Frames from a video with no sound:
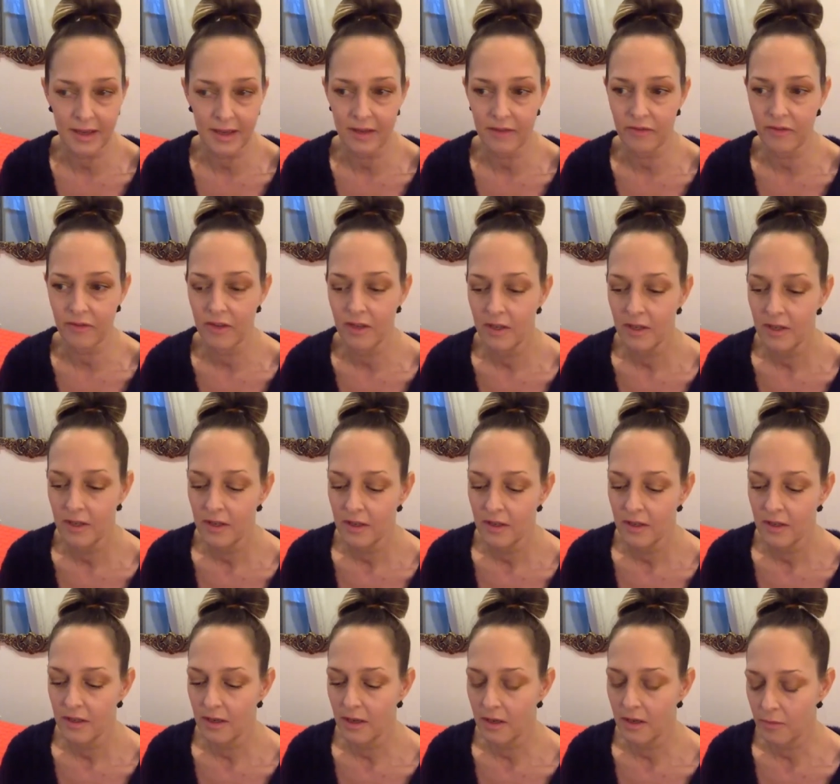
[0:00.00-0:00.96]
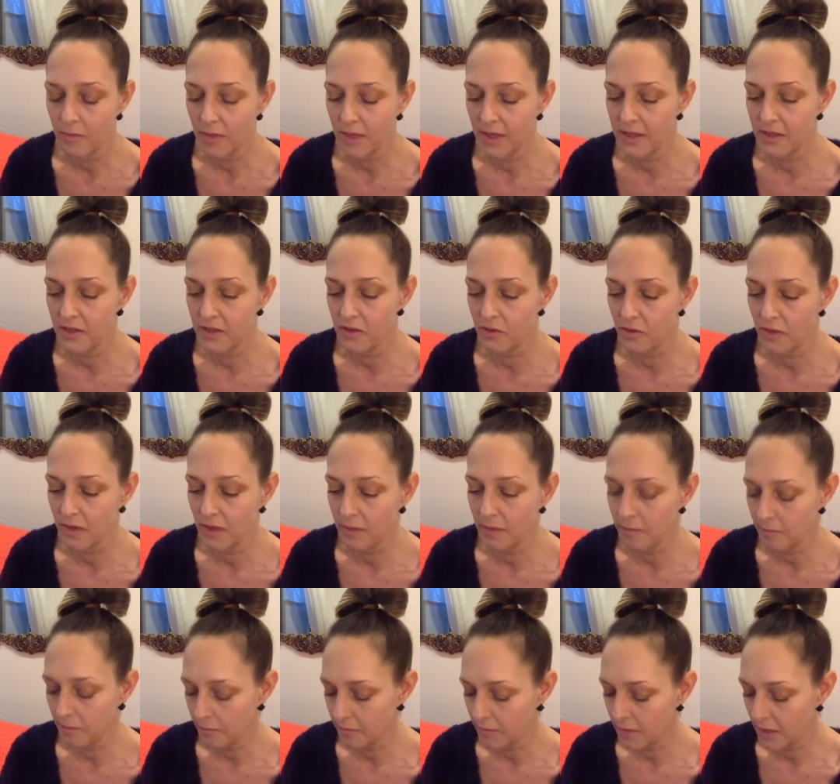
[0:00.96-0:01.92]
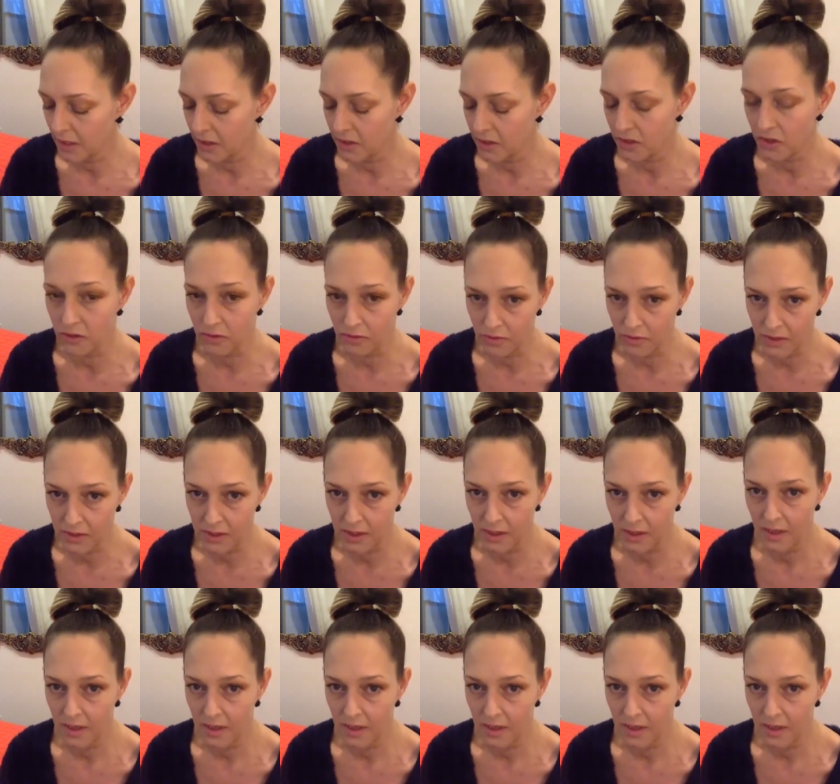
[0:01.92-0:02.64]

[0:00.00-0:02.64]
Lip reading: have extreme issues.